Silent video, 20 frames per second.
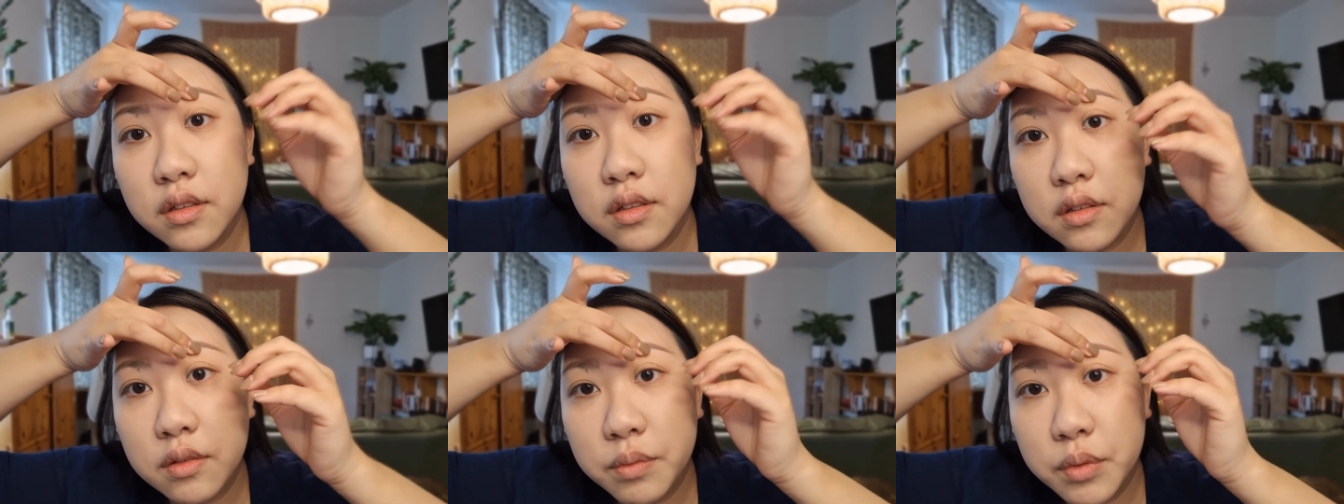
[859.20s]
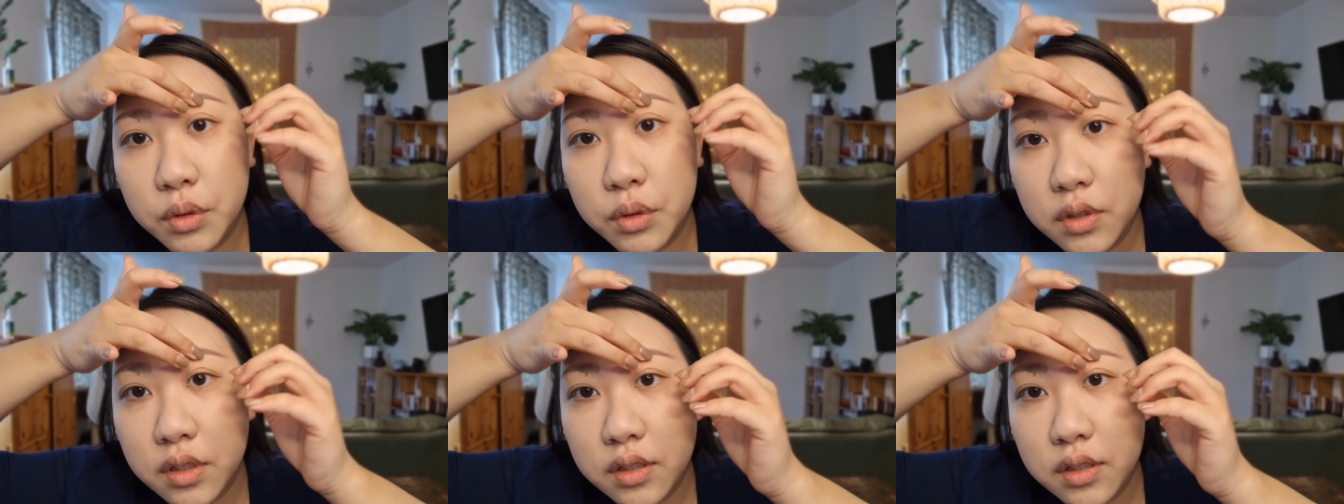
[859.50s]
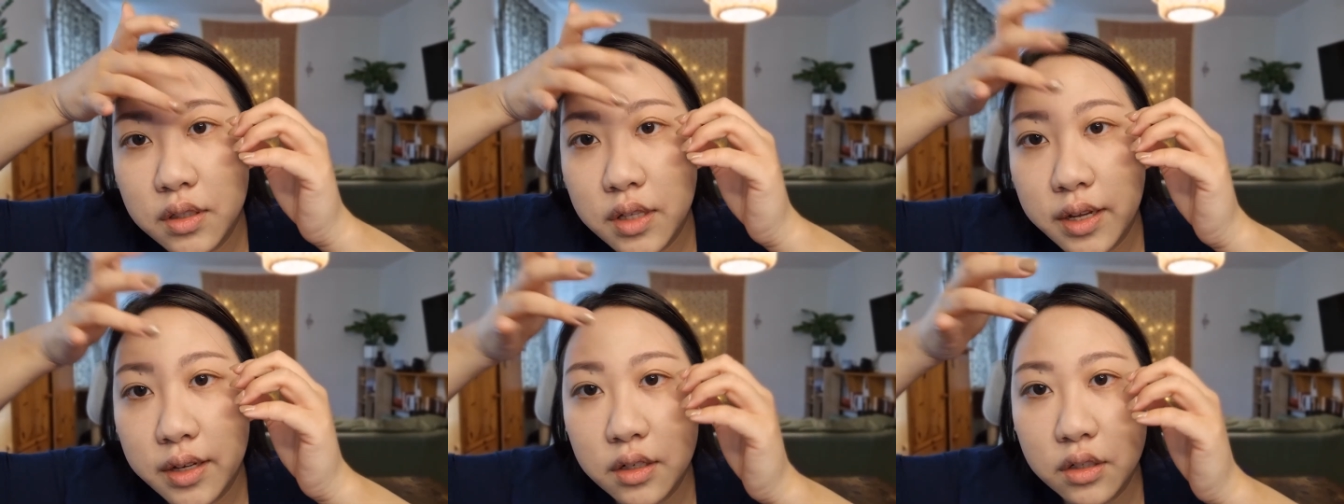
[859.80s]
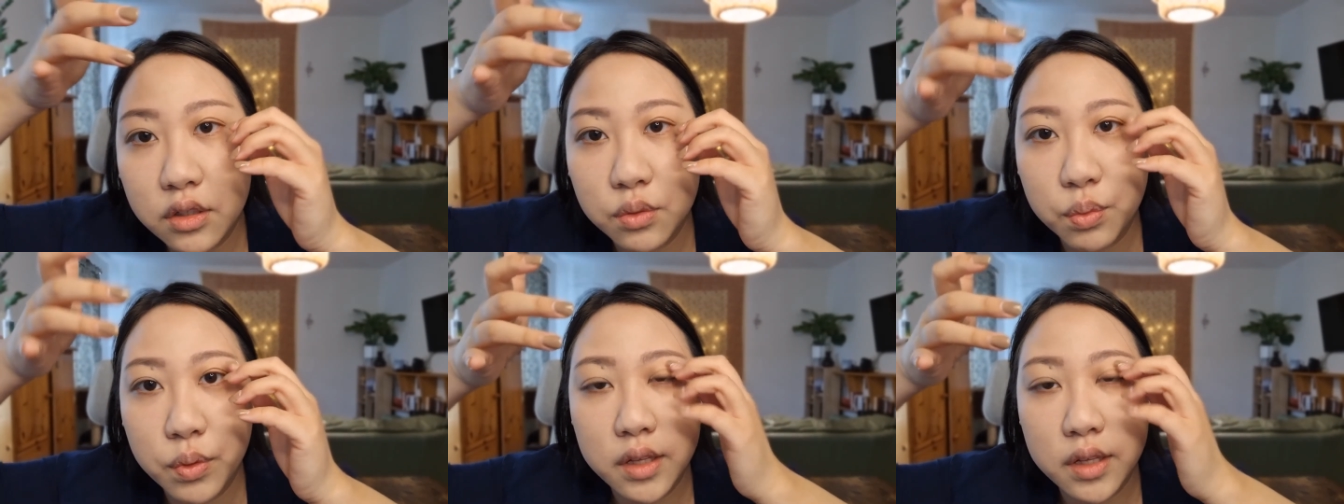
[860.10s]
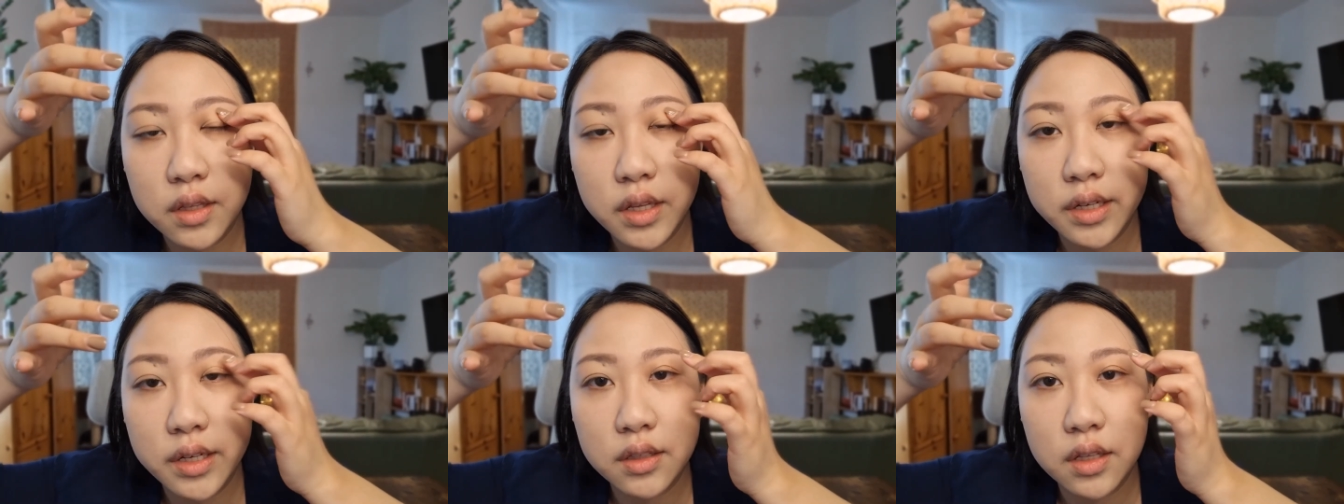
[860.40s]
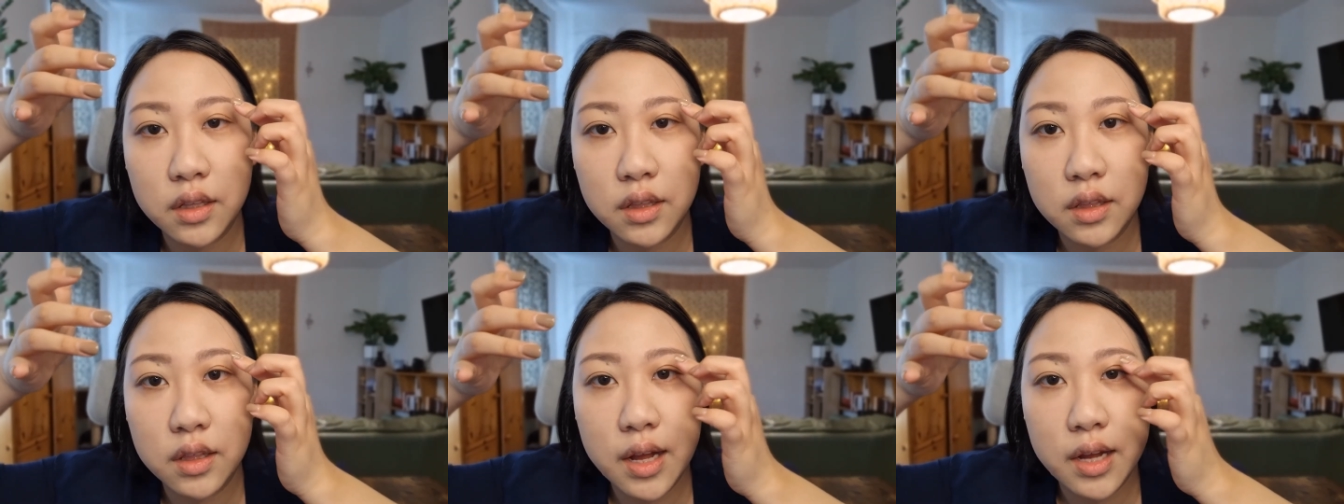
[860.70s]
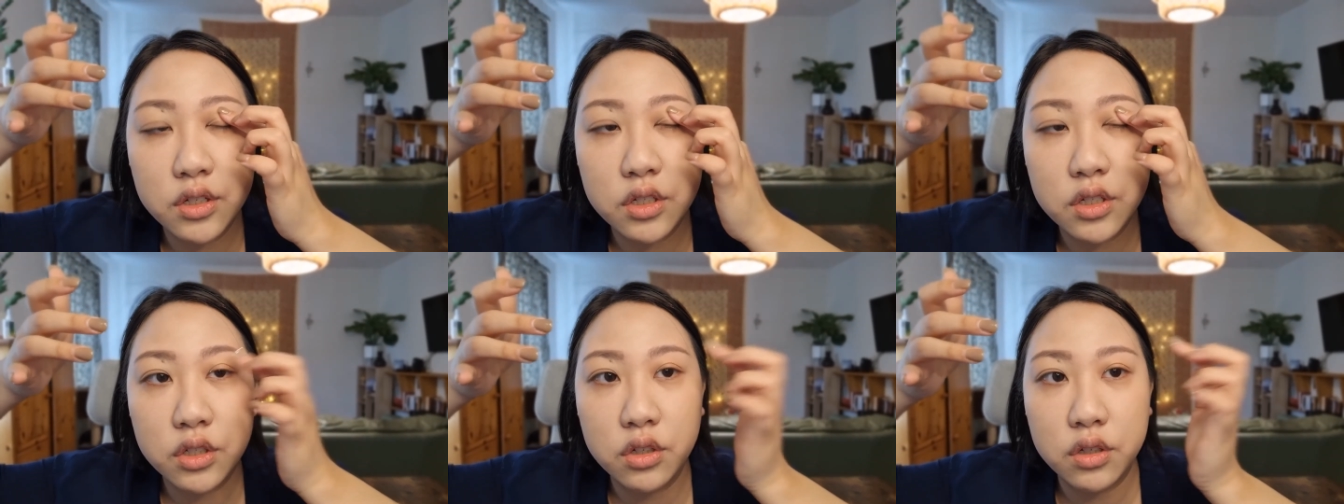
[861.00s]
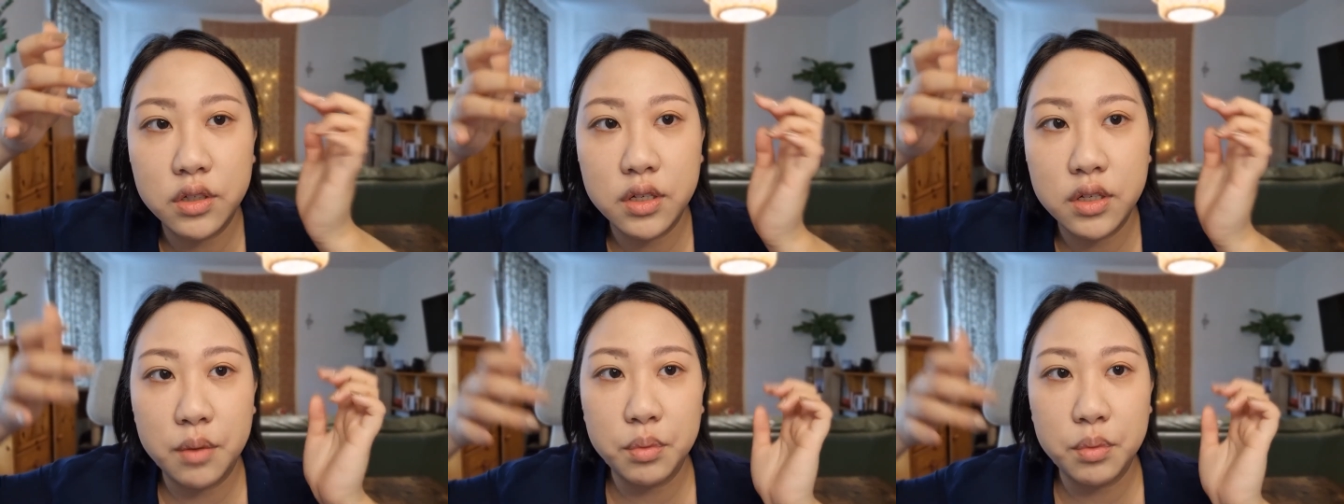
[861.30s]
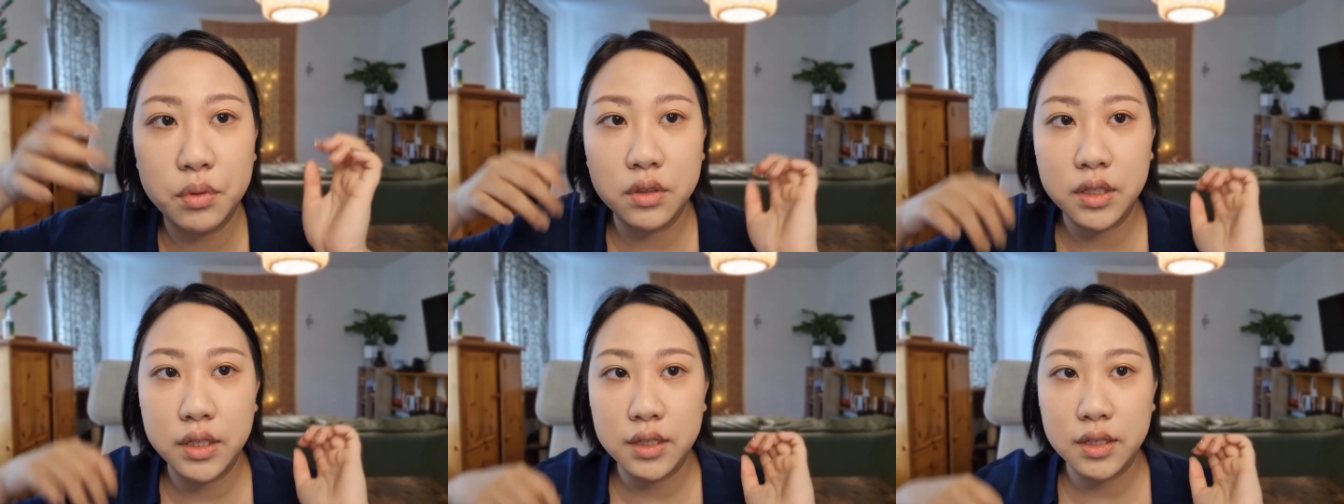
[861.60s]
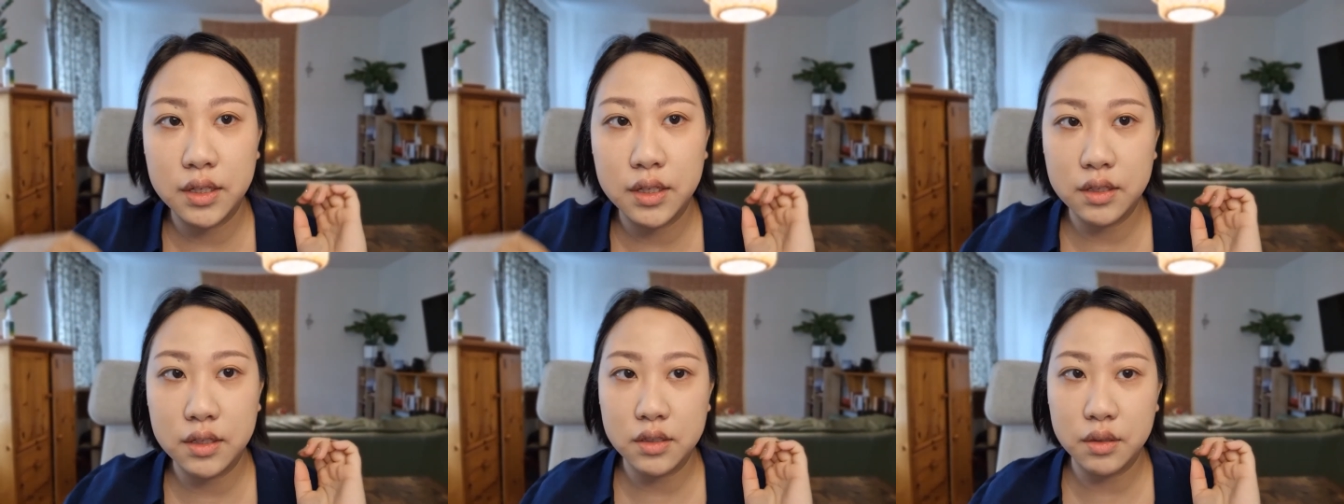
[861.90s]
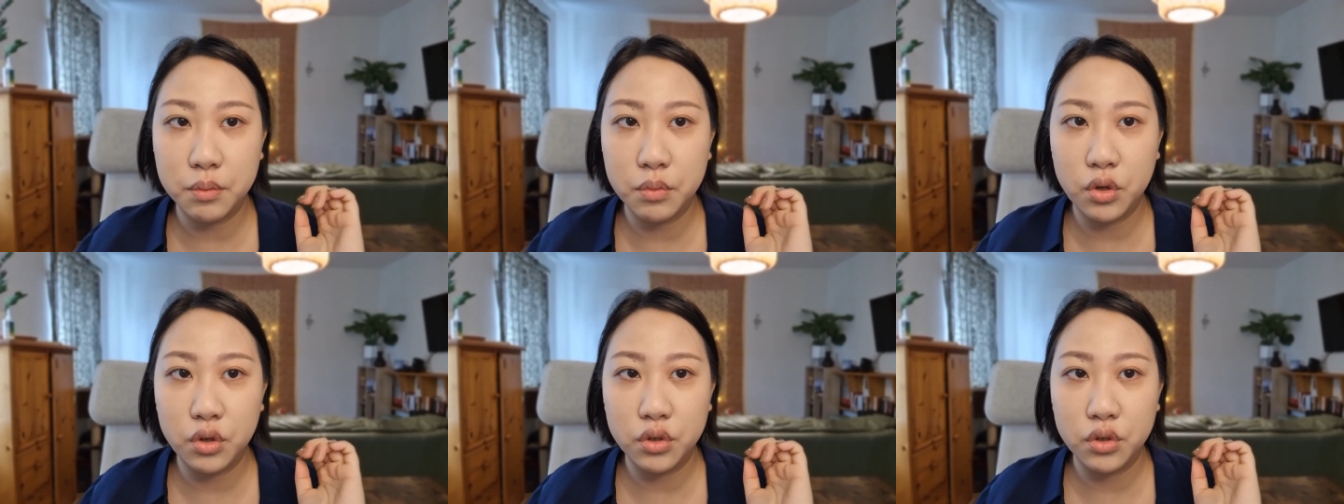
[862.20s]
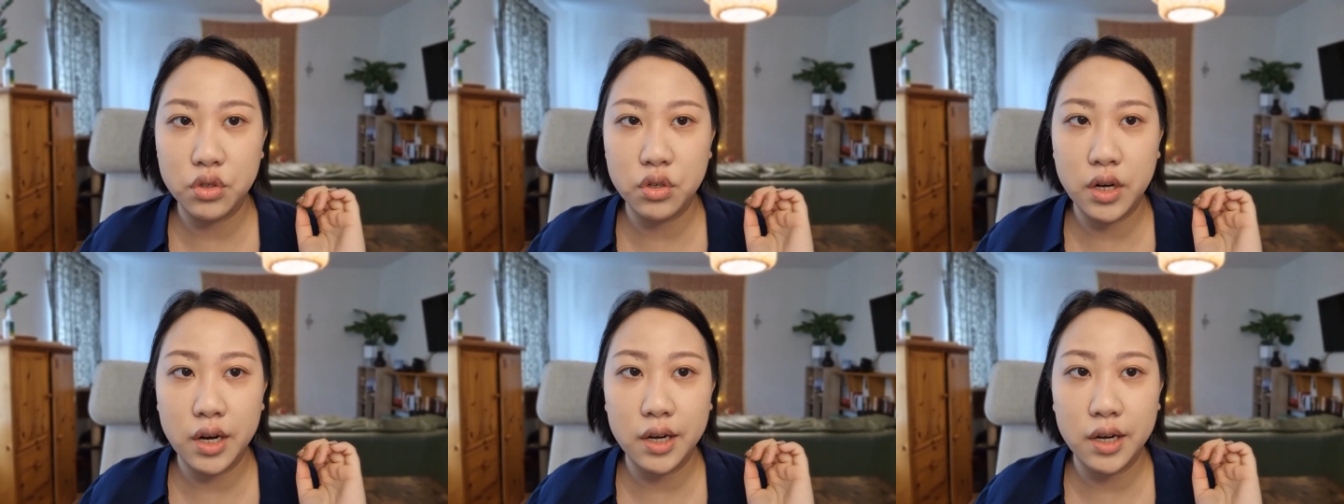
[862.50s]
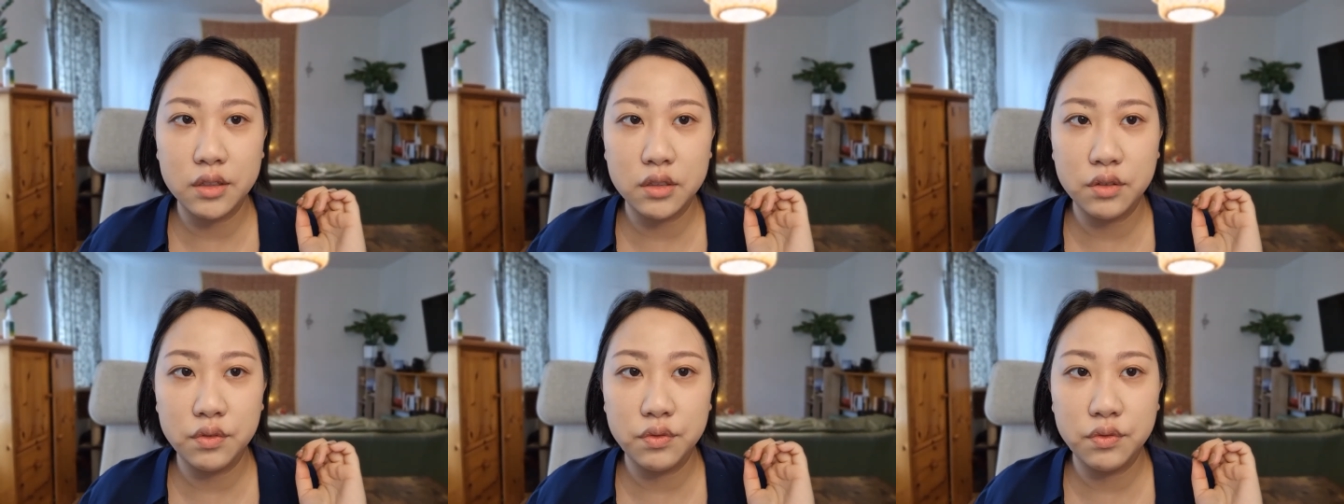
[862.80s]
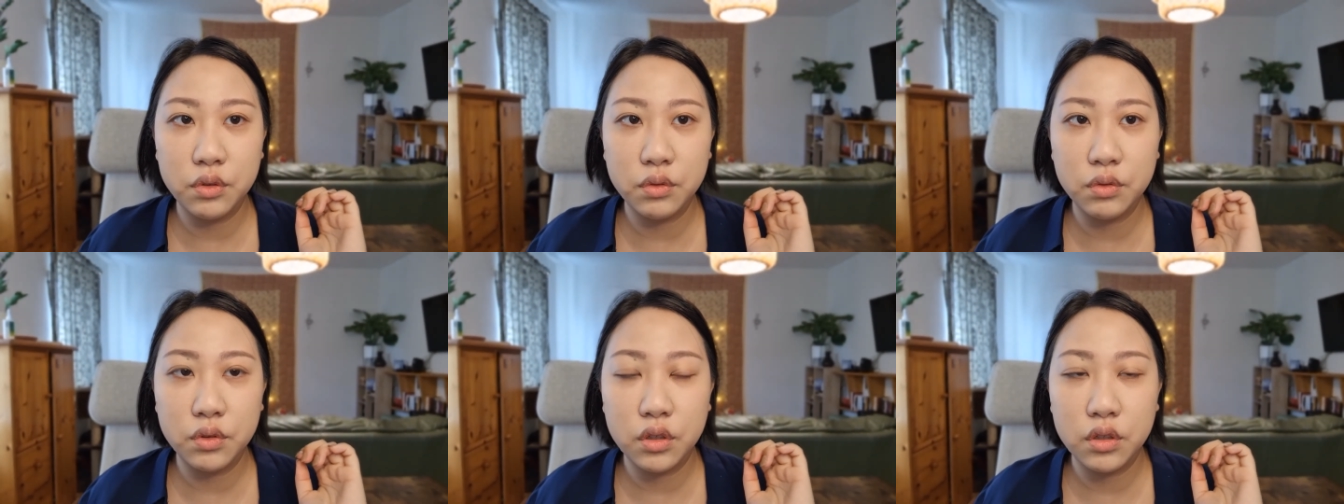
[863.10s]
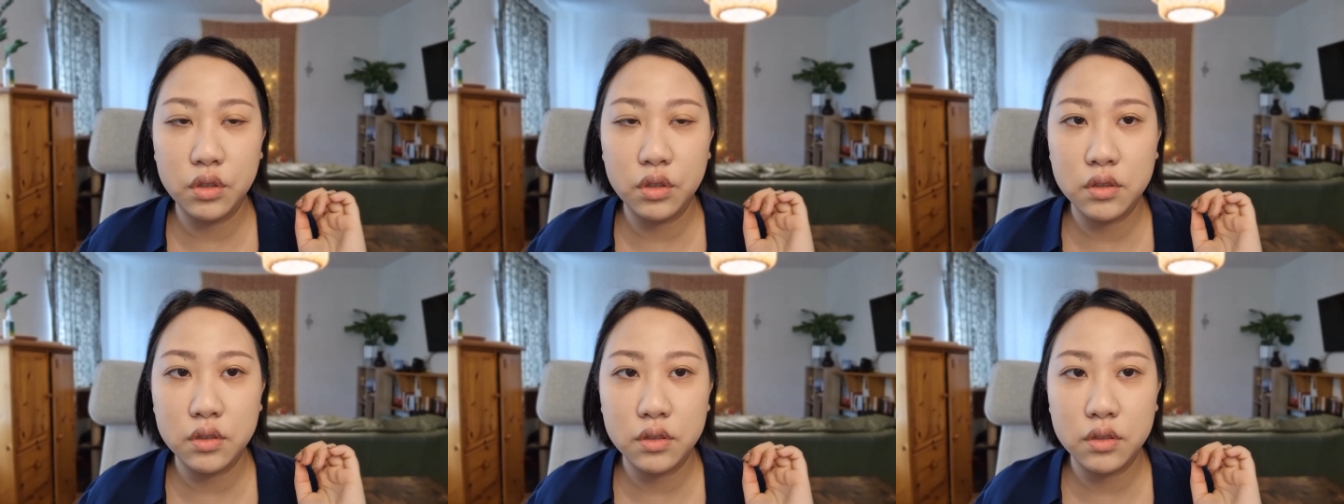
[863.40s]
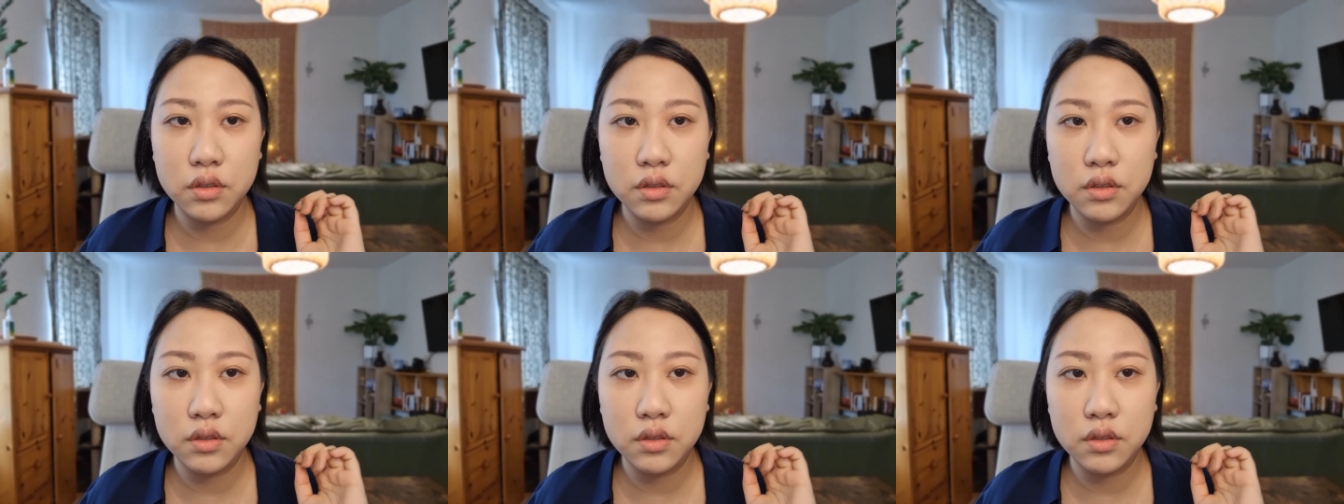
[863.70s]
beauty standards where, like, the larger your double lid is, the more attractive you look.